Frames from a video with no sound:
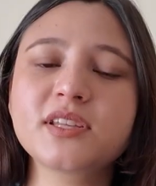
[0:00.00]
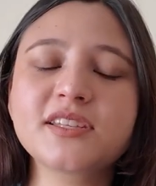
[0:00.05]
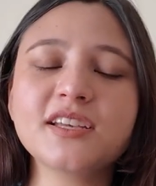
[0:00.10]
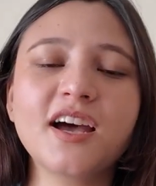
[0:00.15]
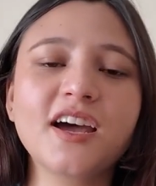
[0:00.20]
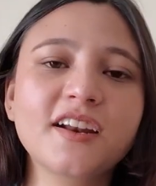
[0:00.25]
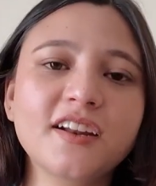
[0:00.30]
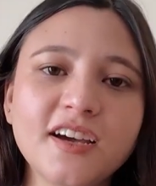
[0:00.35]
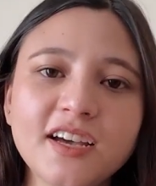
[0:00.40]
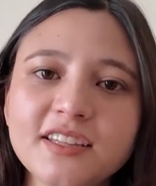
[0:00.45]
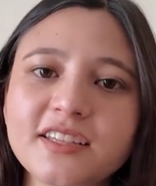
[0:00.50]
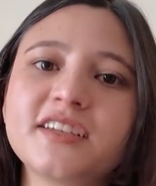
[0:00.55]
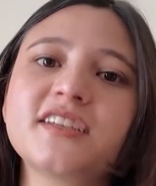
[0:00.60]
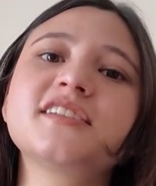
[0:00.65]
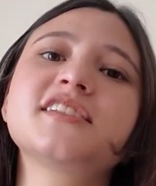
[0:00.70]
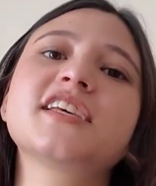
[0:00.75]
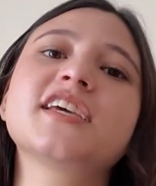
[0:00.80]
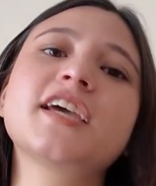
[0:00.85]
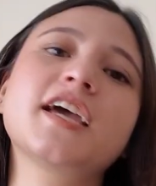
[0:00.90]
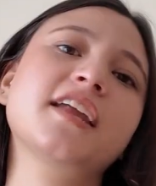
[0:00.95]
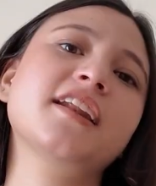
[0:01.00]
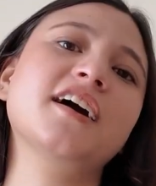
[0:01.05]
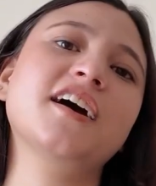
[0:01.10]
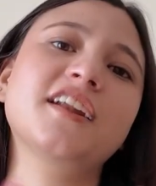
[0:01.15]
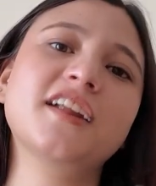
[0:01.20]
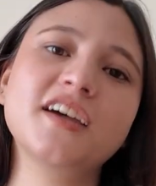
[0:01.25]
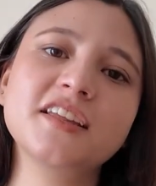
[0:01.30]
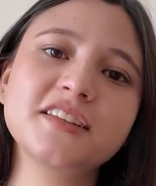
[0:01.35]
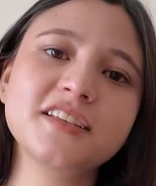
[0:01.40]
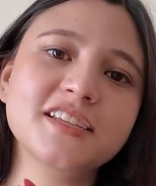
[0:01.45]
So it's another day,
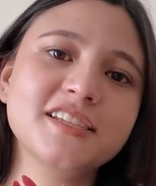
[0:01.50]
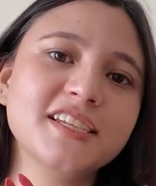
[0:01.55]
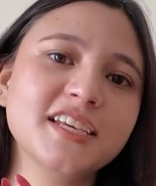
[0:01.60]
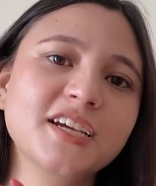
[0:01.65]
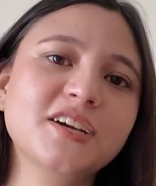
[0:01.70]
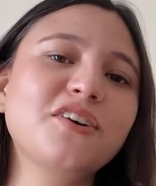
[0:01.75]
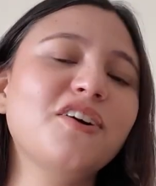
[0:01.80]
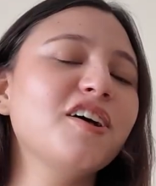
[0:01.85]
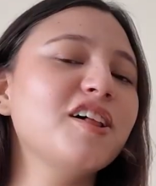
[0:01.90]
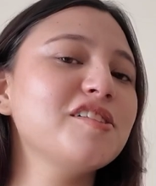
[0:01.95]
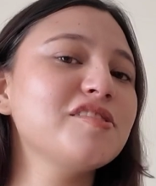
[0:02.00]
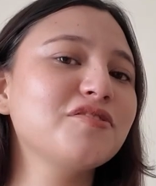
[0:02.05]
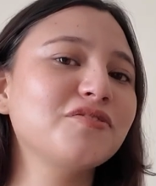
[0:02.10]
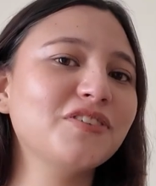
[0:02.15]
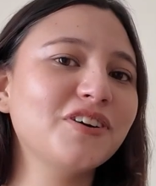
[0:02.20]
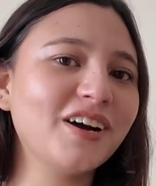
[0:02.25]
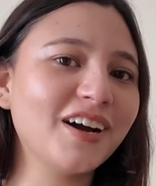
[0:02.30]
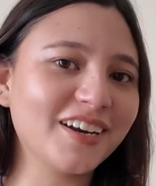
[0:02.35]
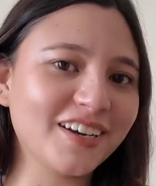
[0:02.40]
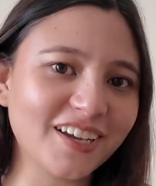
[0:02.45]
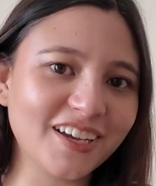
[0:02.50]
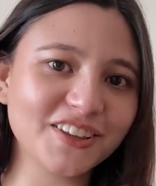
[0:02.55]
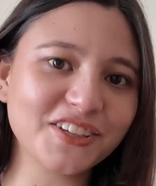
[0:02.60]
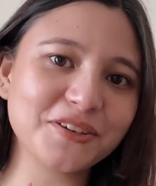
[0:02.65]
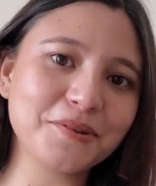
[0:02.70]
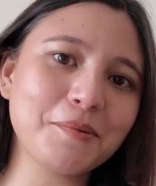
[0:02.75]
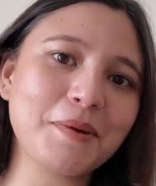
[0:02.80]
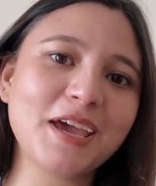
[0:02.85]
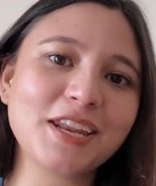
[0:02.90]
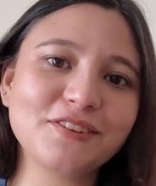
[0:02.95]
and another day calls for
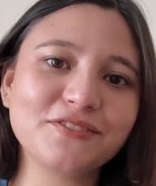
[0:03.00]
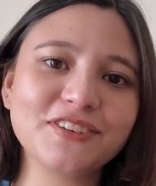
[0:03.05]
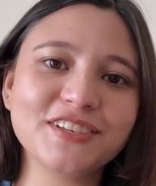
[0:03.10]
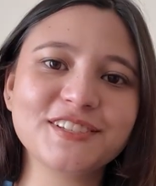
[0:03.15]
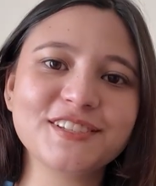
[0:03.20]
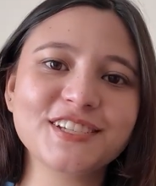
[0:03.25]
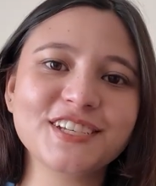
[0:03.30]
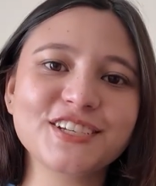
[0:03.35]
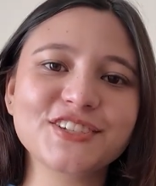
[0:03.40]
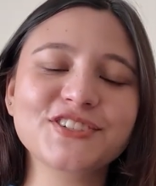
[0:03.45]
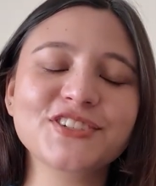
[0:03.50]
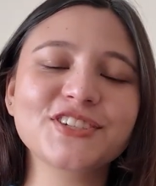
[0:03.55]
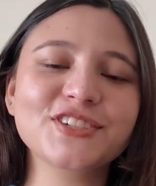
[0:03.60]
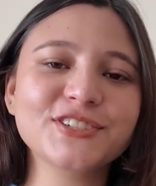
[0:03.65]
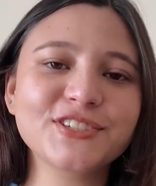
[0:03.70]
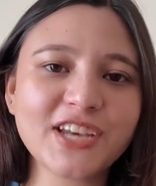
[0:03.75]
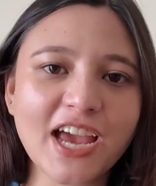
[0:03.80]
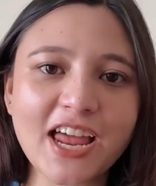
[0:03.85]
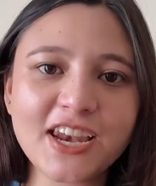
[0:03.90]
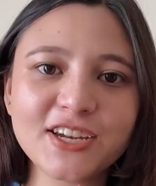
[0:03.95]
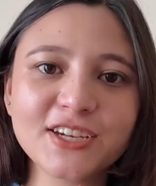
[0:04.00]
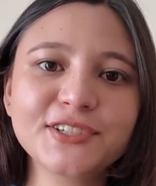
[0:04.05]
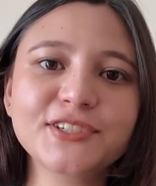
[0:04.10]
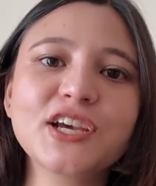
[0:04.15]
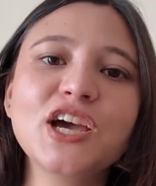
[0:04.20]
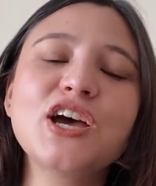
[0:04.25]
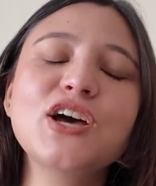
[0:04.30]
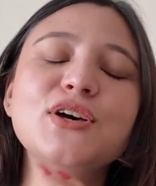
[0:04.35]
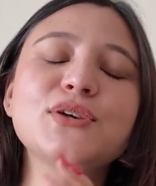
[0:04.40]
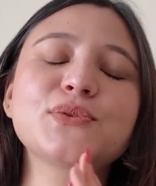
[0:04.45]
another manifestation
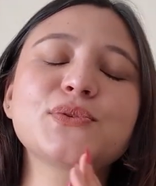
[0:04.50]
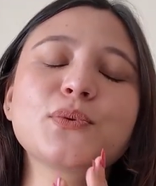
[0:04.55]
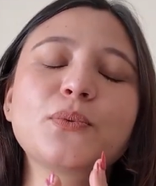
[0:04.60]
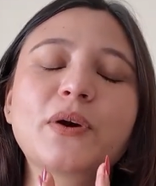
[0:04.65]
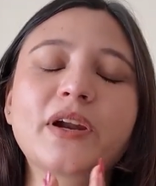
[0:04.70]
challenge.